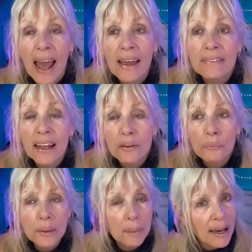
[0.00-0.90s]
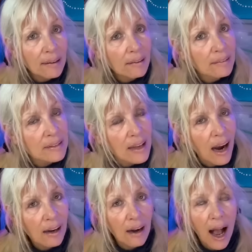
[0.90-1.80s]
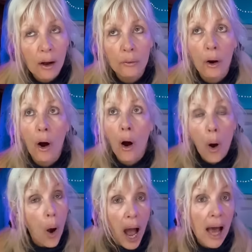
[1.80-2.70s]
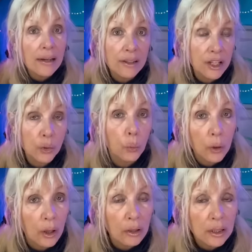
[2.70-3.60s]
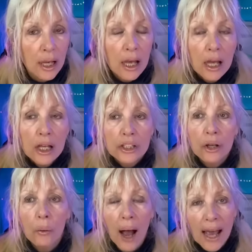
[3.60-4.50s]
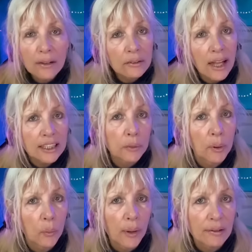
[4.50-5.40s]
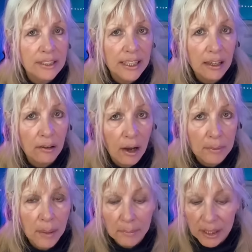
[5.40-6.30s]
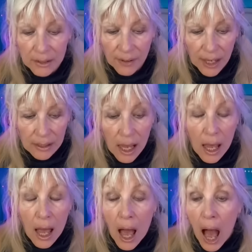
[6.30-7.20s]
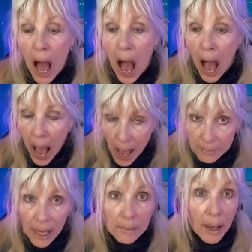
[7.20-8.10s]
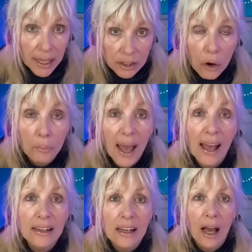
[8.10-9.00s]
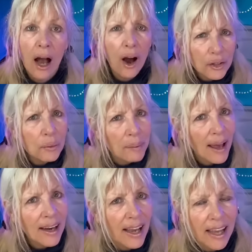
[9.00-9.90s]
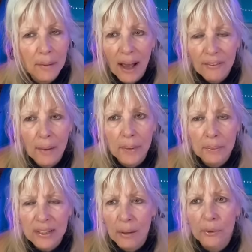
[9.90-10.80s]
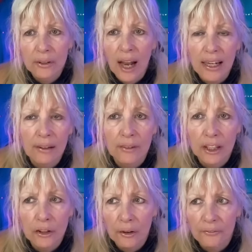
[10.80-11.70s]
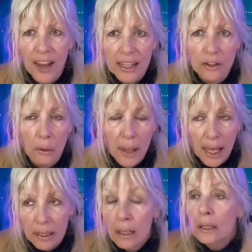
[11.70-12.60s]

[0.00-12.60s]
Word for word: And then repairs are out out of this world. So I don't like to put wear and tear on my minivan. I'm am I a nomad? Oh, you bet I am. I've had people say, "Well, you're not even you're a fake nomad."